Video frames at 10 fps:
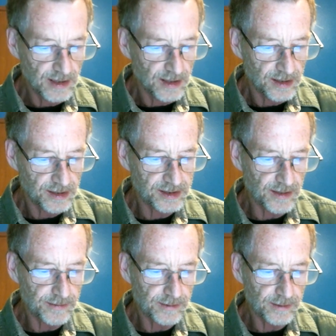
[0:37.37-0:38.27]

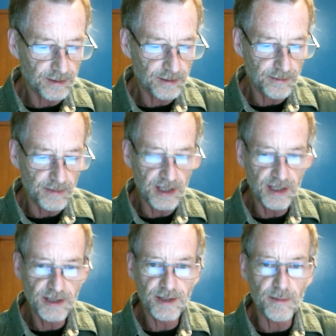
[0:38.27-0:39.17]
several
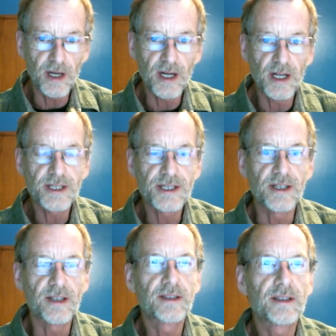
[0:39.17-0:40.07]
major
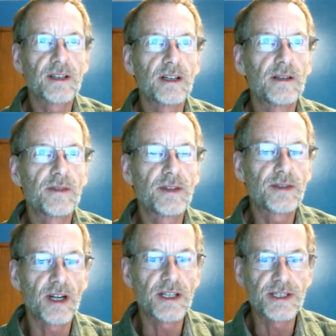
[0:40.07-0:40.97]
branches of the
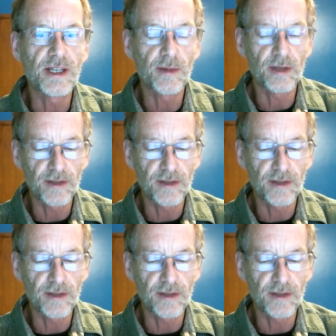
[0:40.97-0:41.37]
trigeminal,